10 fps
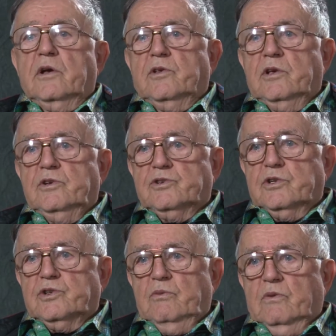
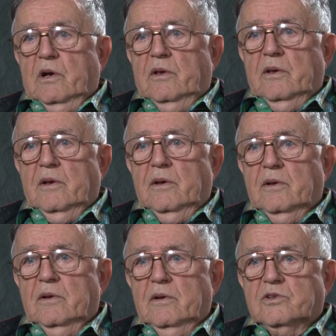1961,
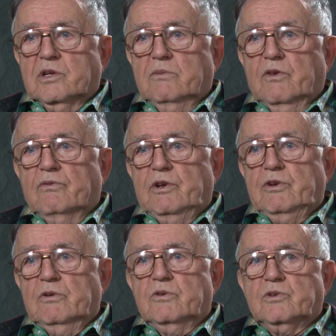73
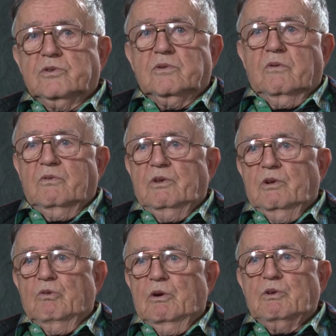years.
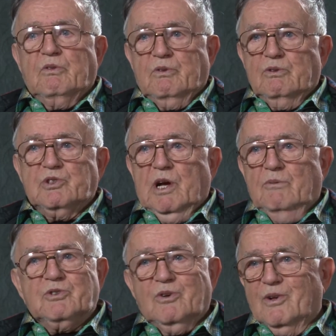Did it right the first
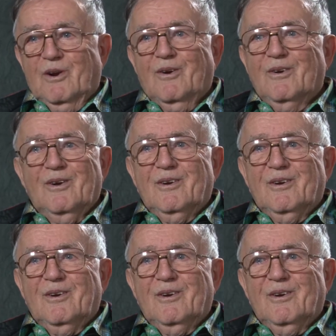time, still there.